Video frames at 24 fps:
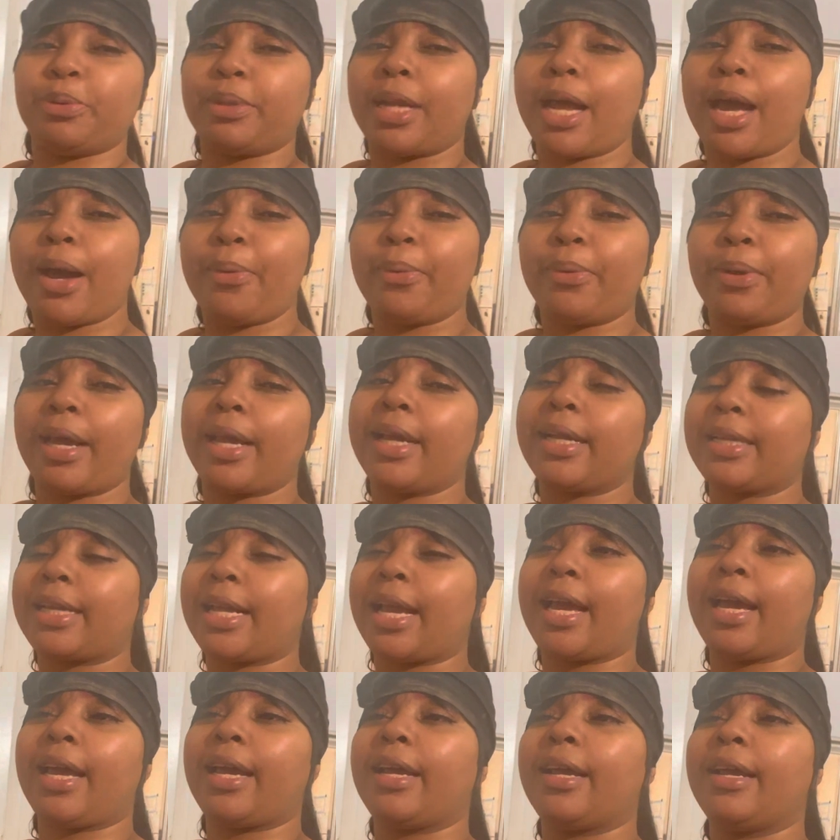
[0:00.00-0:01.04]
and I don't like
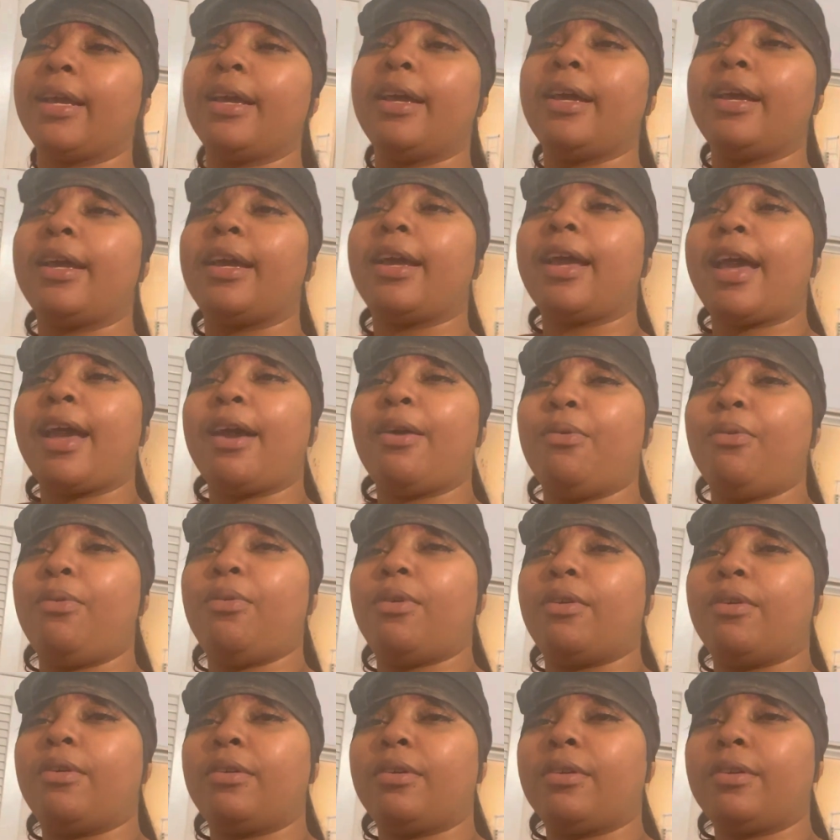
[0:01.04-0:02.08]
that at
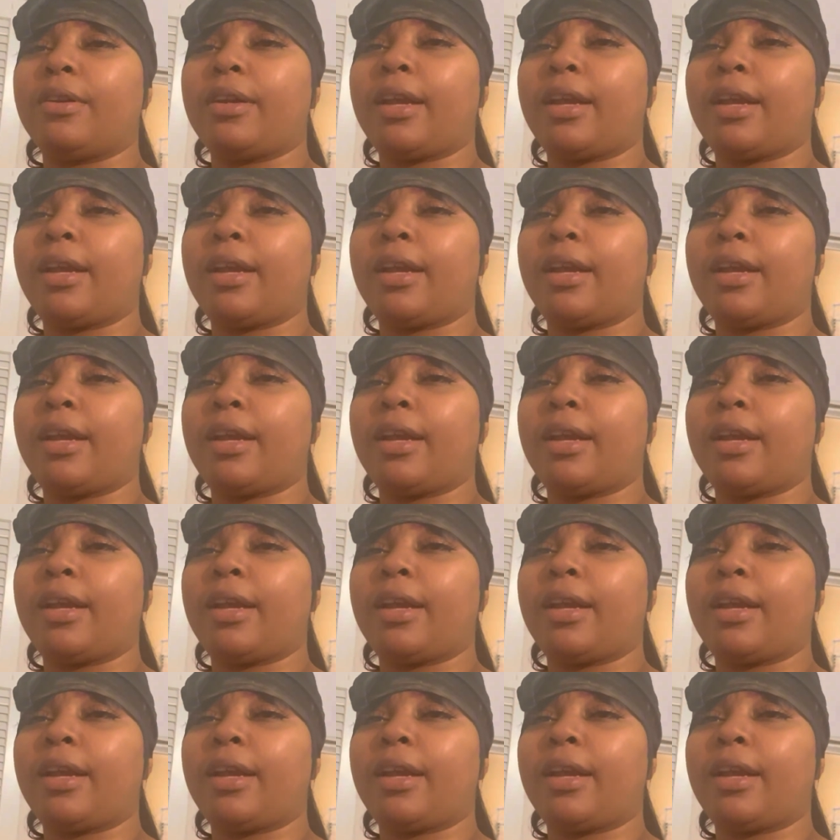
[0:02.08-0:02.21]
all.